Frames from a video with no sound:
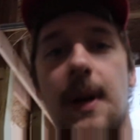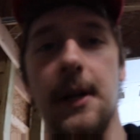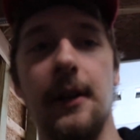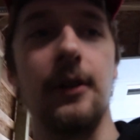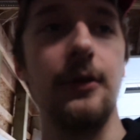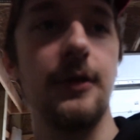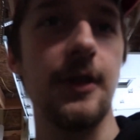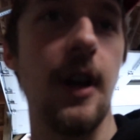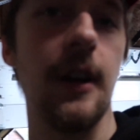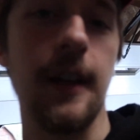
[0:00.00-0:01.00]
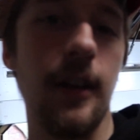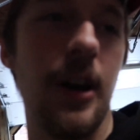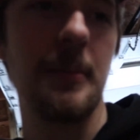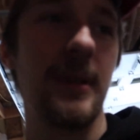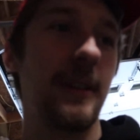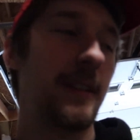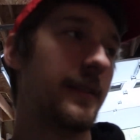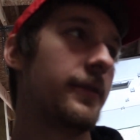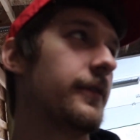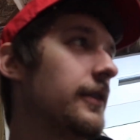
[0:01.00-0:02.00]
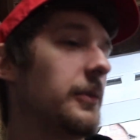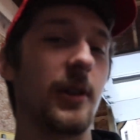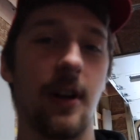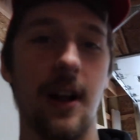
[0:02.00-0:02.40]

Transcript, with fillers: Breaking news, Scott cannot believe that we do